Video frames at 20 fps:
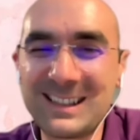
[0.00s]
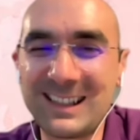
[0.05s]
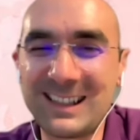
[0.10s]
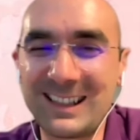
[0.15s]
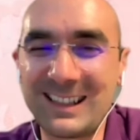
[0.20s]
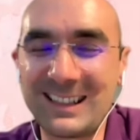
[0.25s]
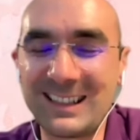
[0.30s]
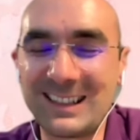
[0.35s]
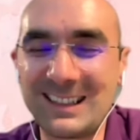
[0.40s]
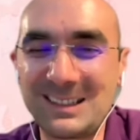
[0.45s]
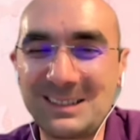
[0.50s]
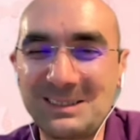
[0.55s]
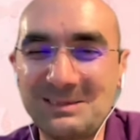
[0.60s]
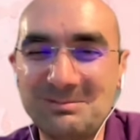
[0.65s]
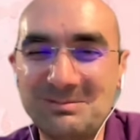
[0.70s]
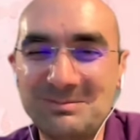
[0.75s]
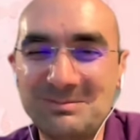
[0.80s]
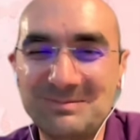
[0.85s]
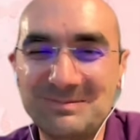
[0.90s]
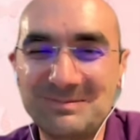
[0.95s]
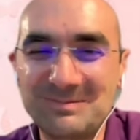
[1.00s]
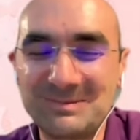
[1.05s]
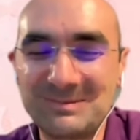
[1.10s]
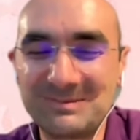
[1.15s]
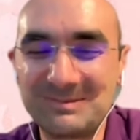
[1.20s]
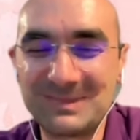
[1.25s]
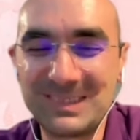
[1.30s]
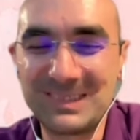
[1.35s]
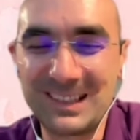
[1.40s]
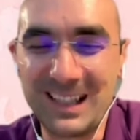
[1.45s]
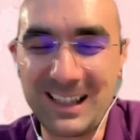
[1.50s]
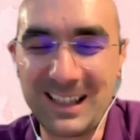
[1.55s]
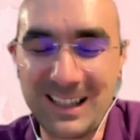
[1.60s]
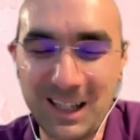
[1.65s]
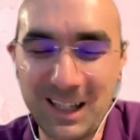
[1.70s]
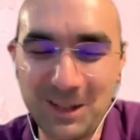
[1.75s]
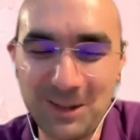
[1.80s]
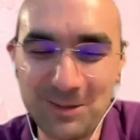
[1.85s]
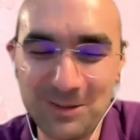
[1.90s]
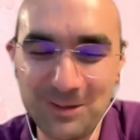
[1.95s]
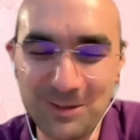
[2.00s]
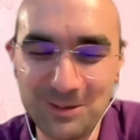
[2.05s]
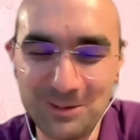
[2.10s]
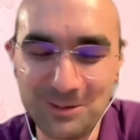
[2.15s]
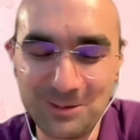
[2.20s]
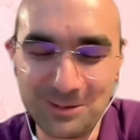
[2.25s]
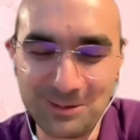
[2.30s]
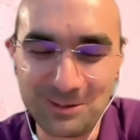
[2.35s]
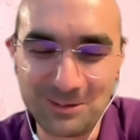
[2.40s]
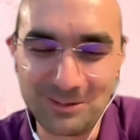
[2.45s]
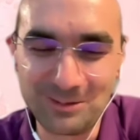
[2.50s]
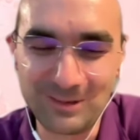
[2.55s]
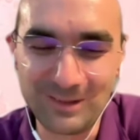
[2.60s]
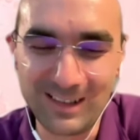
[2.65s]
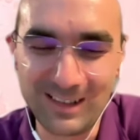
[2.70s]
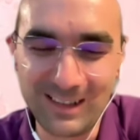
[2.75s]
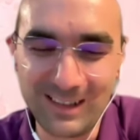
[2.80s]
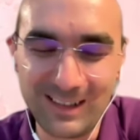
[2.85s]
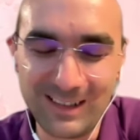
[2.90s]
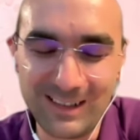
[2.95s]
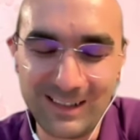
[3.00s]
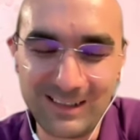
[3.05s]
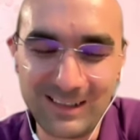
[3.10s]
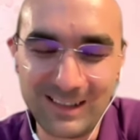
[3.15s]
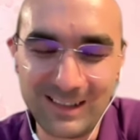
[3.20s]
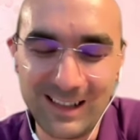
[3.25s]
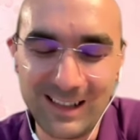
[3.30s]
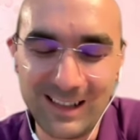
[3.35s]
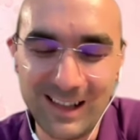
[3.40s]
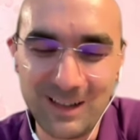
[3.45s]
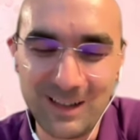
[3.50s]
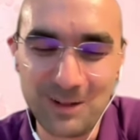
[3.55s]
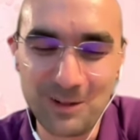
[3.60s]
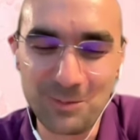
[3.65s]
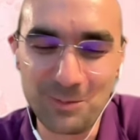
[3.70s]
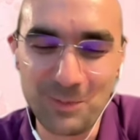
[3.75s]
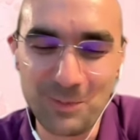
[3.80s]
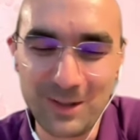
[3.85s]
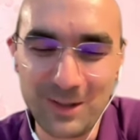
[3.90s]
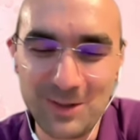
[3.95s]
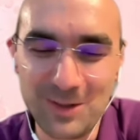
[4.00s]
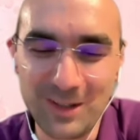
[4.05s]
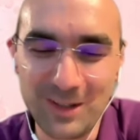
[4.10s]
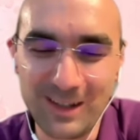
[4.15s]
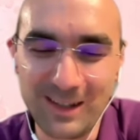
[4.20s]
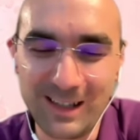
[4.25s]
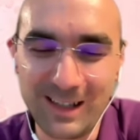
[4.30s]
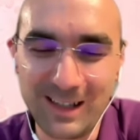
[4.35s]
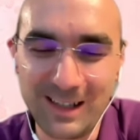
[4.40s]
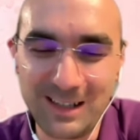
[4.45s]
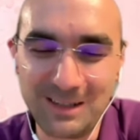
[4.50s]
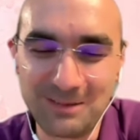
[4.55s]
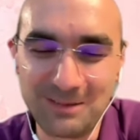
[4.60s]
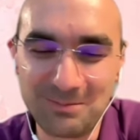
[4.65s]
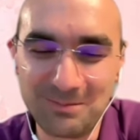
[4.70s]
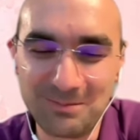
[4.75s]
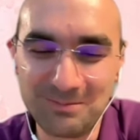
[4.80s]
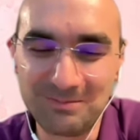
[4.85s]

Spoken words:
like you mentioned, there